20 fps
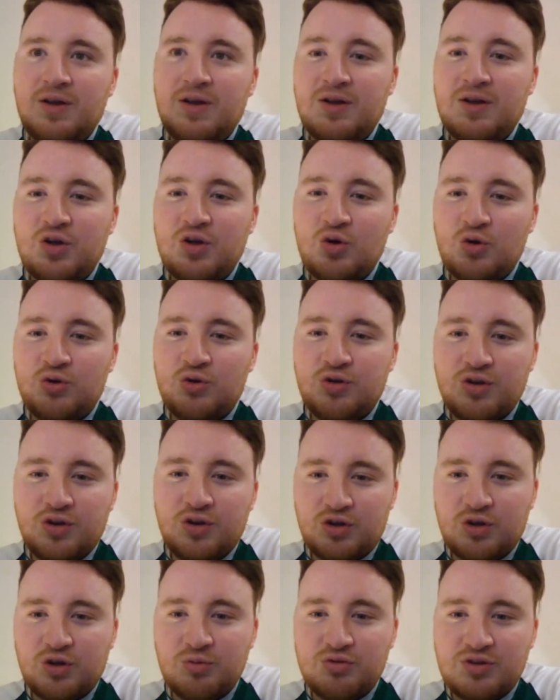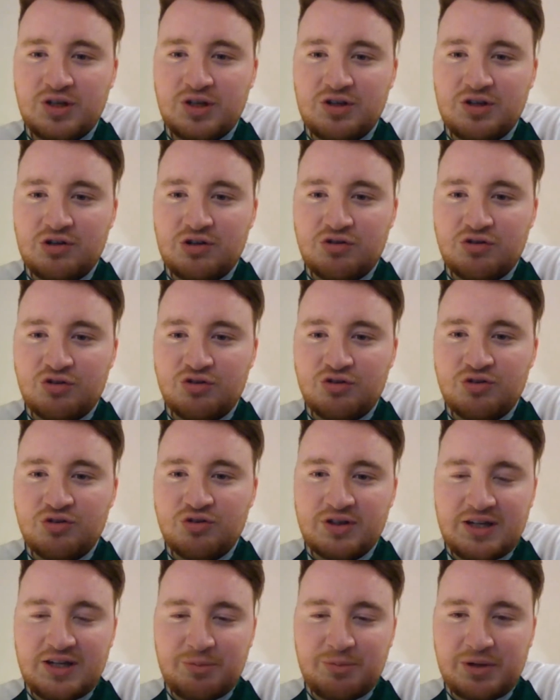you know, to the group stages because you're going
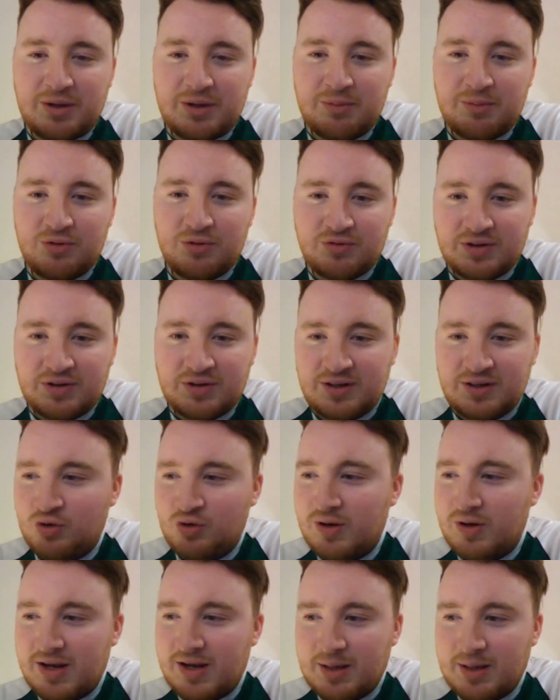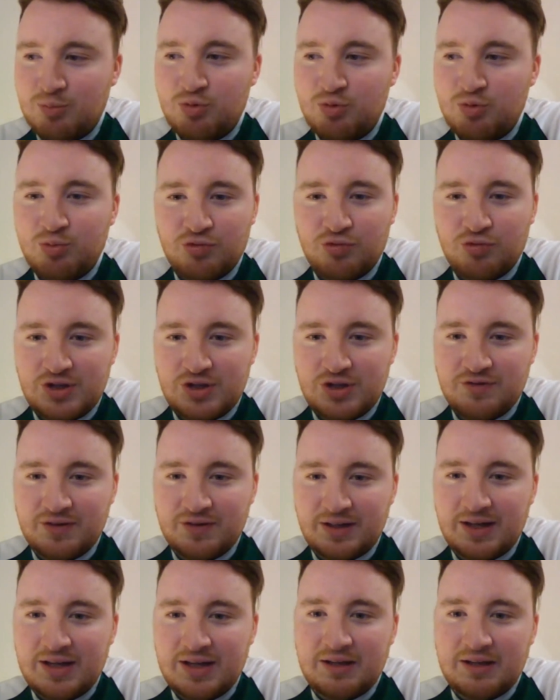to need to play about freaking twenty games before you
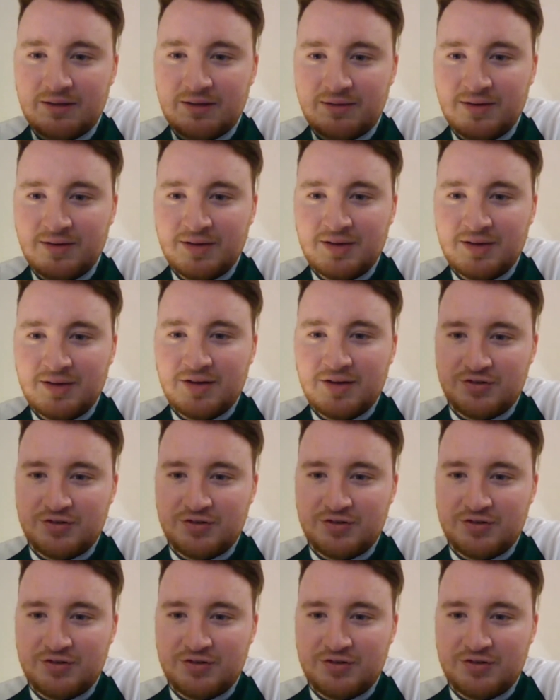even get there. Aye, aye. You